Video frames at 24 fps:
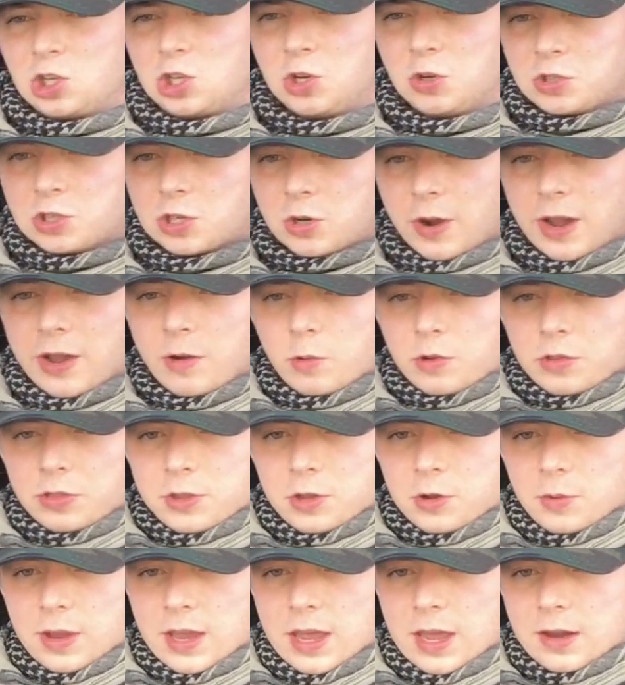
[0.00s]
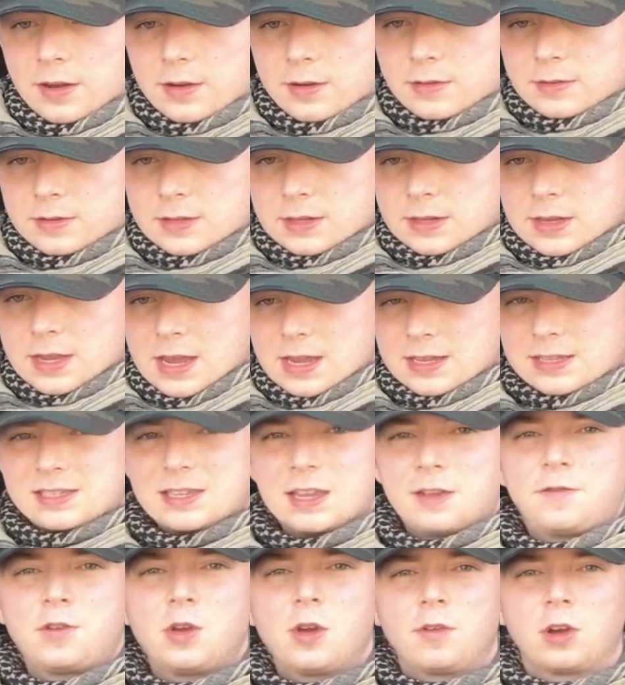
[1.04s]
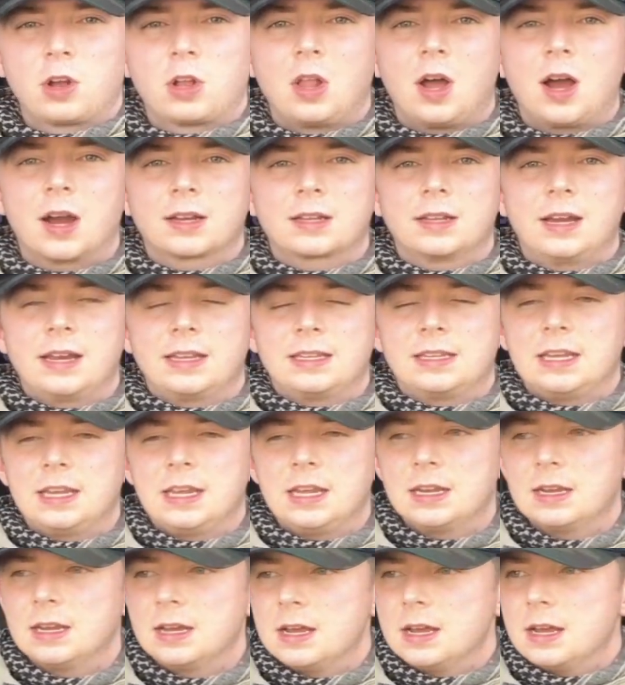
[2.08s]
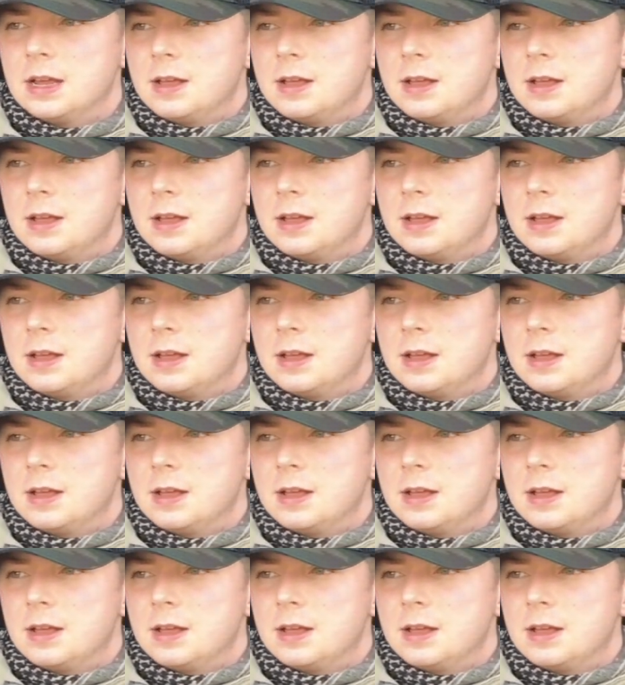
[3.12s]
it shoots great with two hands. If you have a Glock 19,